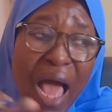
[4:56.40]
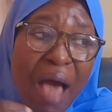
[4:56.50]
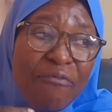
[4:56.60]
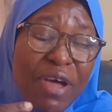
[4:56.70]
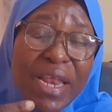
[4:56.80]

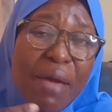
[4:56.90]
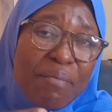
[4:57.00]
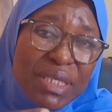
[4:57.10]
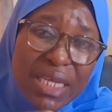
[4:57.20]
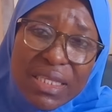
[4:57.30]
I'm very
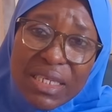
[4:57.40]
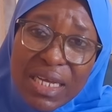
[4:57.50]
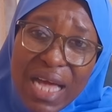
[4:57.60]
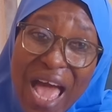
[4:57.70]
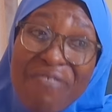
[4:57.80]

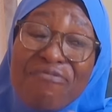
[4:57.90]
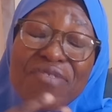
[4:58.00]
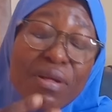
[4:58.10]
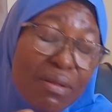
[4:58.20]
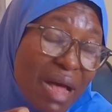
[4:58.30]
empathetic. I
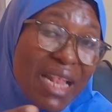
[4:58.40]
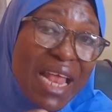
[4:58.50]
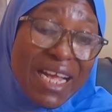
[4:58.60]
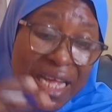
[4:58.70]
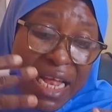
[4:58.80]
feel
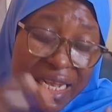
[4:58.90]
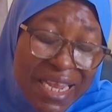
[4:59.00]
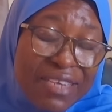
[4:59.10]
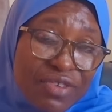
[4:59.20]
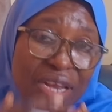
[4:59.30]
like
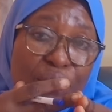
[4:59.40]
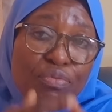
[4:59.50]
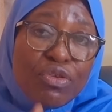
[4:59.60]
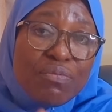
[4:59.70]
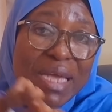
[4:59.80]
literally
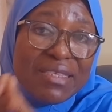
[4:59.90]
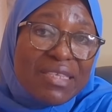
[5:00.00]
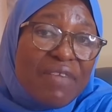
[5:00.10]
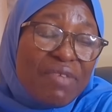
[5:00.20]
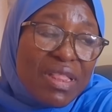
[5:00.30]
put
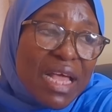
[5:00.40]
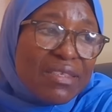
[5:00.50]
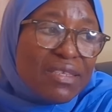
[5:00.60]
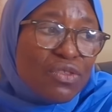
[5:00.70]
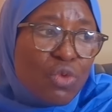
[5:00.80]
myself in that
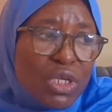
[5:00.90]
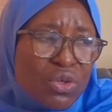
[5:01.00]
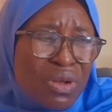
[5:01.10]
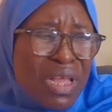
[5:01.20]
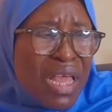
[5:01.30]

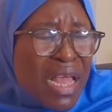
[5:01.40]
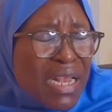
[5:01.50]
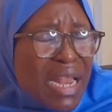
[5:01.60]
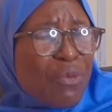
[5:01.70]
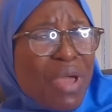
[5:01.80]
situation.
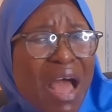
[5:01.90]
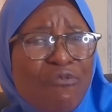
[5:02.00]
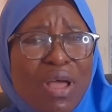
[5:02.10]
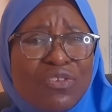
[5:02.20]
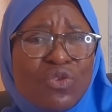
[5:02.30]
Like we
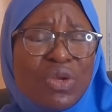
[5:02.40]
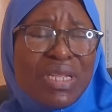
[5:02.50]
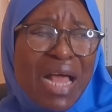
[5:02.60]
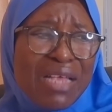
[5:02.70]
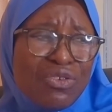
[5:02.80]
have one story
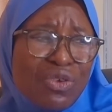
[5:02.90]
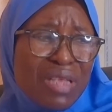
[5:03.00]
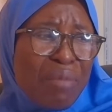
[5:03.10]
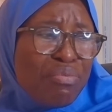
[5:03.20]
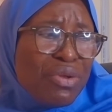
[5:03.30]
that has
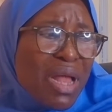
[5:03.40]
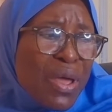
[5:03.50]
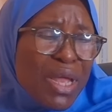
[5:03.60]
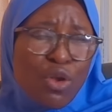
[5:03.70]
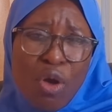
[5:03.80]
happened now.
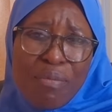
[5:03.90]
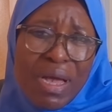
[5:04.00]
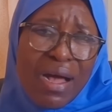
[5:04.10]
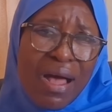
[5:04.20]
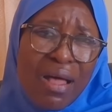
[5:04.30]
A
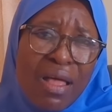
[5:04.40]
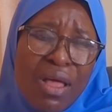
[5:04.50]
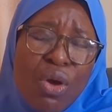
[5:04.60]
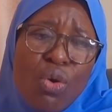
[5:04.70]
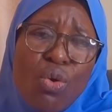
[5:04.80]
lawmaker
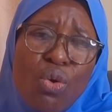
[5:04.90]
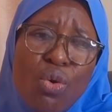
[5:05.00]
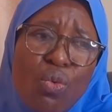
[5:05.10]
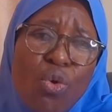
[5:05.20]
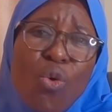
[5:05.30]

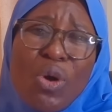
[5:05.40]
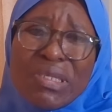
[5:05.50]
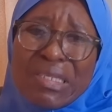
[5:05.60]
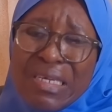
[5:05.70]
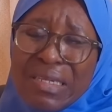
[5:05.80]
who
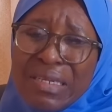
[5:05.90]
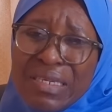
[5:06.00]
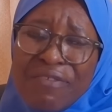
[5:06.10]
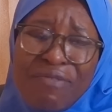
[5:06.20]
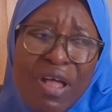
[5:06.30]
was killed.
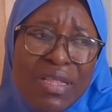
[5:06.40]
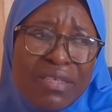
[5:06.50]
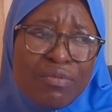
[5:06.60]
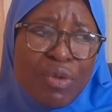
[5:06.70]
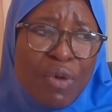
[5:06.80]

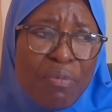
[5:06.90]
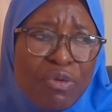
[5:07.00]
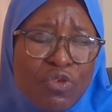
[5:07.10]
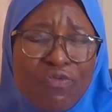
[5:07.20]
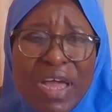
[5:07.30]
They were
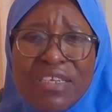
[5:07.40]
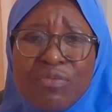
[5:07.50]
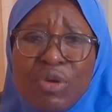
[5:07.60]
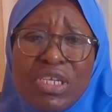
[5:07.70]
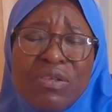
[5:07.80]
able to find
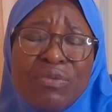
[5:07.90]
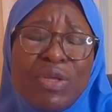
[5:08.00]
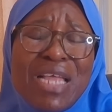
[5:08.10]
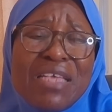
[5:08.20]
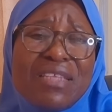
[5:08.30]
his body. His
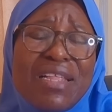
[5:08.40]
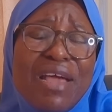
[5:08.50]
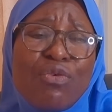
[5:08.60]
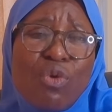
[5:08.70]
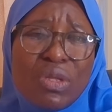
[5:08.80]
body has
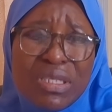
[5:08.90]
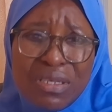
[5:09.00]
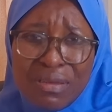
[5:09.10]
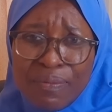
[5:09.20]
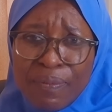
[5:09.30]
started
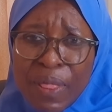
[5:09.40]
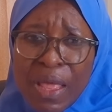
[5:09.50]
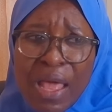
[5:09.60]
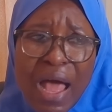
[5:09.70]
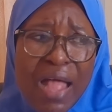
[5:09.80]
rotting,
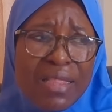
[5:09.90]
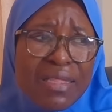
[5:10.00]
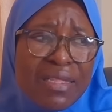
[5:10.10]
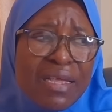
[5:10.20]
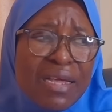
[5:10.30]

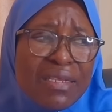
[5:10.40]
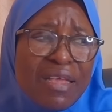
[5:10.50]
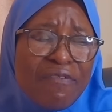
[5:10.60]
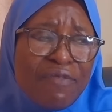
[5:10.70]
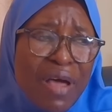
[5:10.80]
and
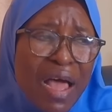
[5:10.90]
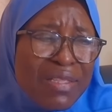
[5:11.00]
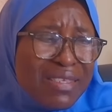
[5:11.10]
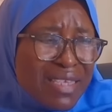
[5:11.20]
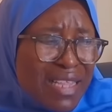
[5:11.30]
is
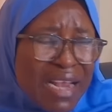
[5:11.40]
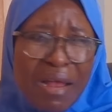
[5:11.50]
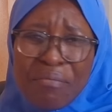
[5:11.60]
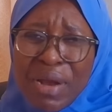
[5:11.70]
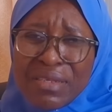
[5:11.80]
it
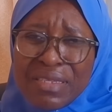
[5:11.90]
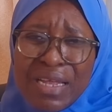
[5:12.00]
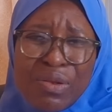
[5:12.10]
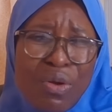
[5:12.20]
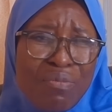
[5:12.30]
Anambra
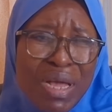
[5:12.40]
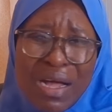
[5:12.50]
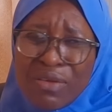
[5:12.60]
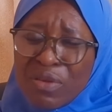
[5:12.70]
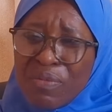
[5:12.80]
State
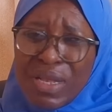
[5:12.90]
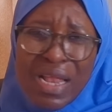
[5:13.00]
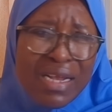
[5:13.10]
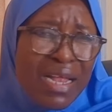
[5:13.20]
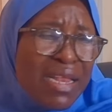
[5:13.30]
lawmaker, something
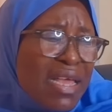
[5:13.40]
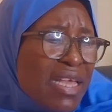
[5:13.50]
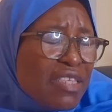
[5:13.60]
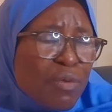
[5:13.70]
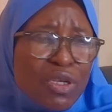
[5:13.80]
like that.
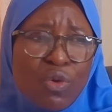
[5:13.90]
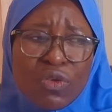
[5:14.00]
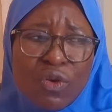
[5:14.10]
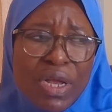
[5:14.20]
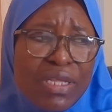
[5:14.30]
His body
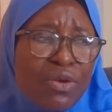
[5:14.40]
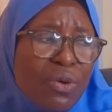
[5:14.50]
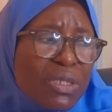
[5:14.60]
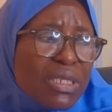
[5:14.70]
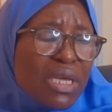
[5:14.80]
was already
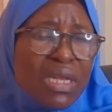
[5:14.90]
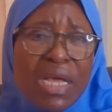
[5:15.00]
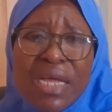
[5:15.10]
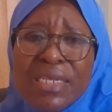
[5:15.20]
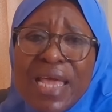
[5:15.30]
rotting.
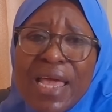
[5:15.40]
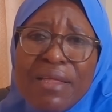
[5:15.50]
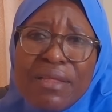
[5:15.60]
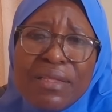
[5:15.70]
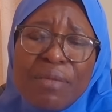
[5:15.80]

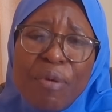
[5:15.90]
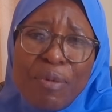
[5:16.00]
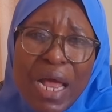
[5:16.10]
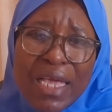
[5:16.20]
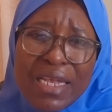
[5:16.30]
The
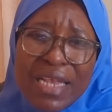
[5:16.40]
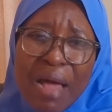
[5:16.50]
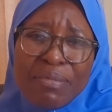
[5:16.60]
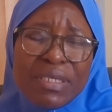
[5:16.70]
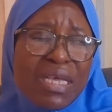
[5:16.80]
people that
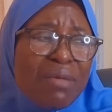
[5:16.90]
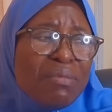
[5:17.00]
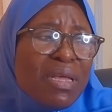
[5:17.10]
kidnapped him,